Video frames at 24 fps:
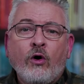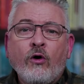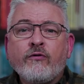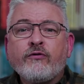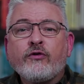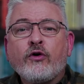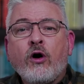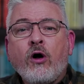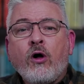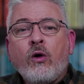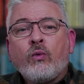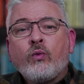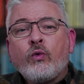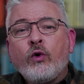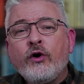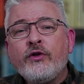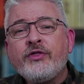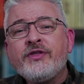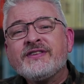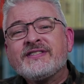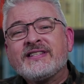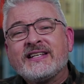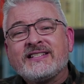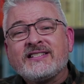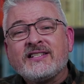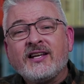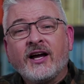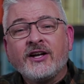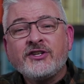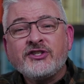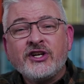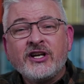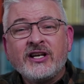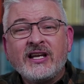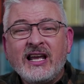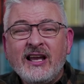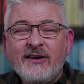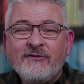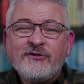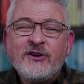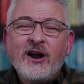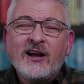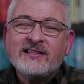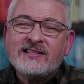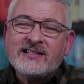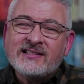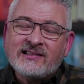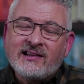Overall, Worth is a touching, if
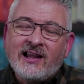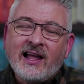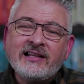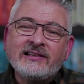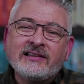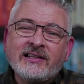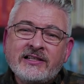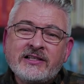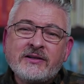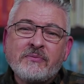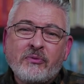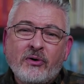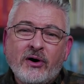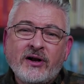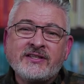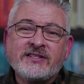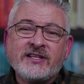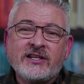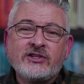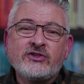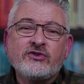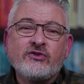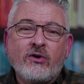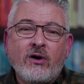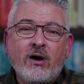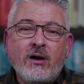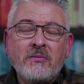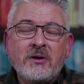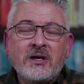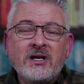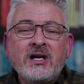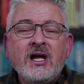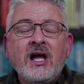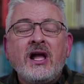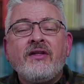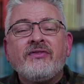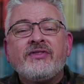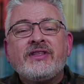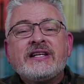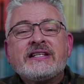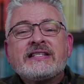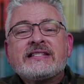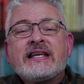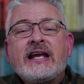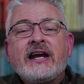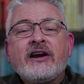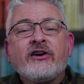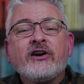not slightly depressing, drama that
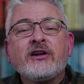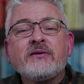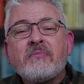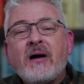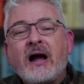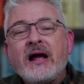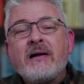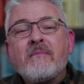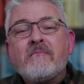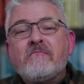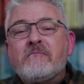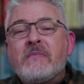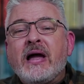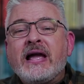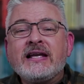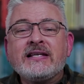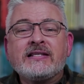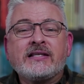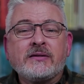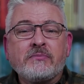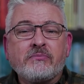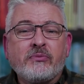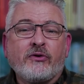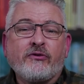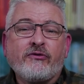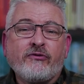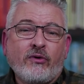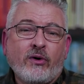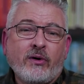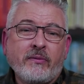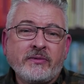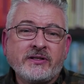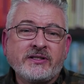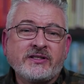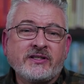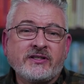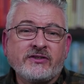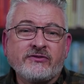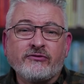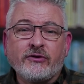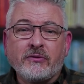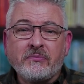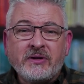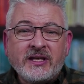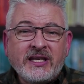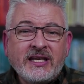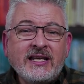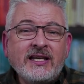is carried by amazing performances
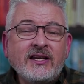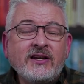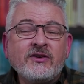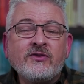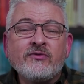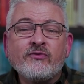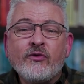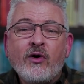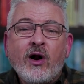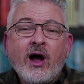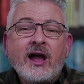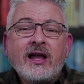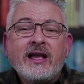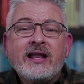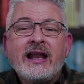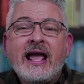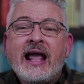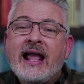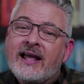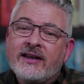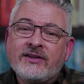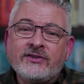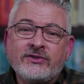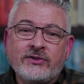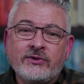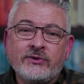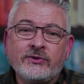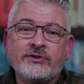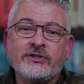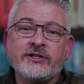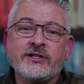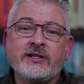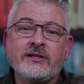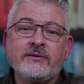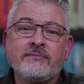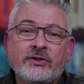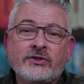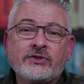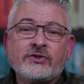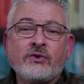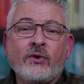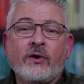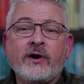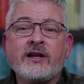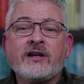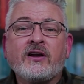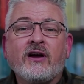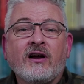from Keaton, Ryan, and Tucci. The
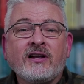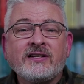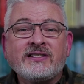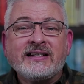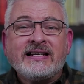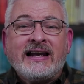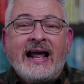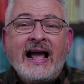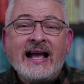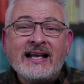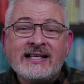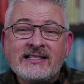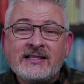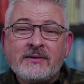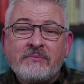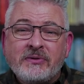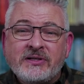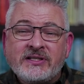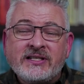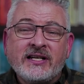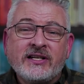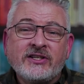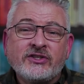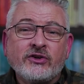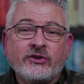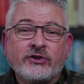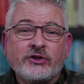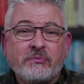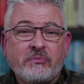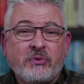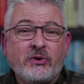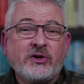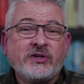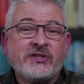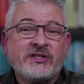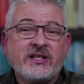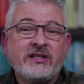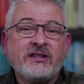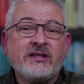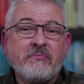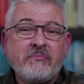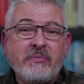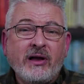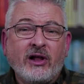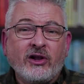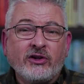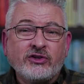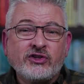story content has the potential to put us in the
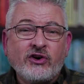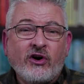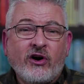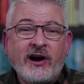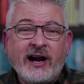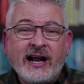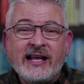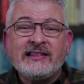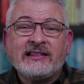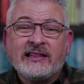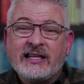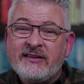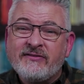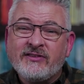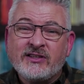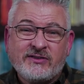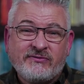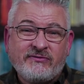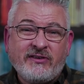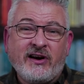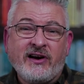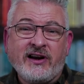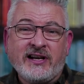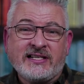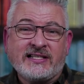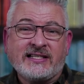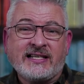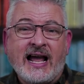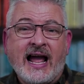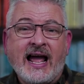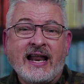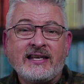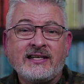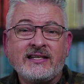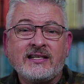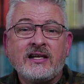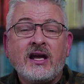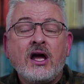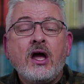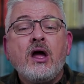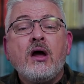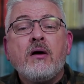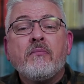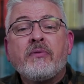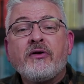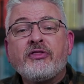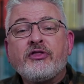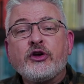bell jar and leave us very saddened,
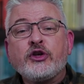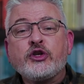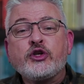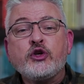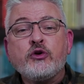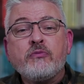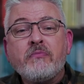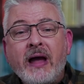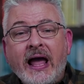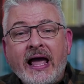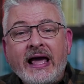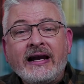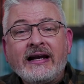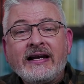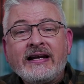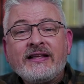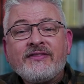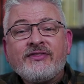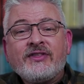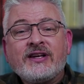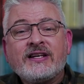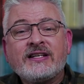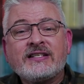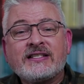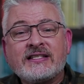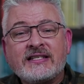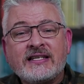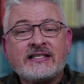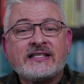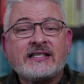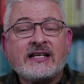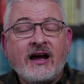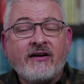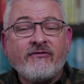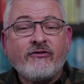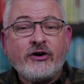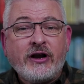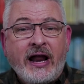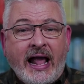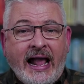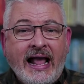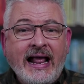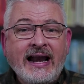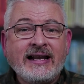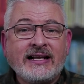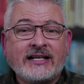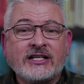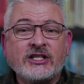but the humanity that is discovered and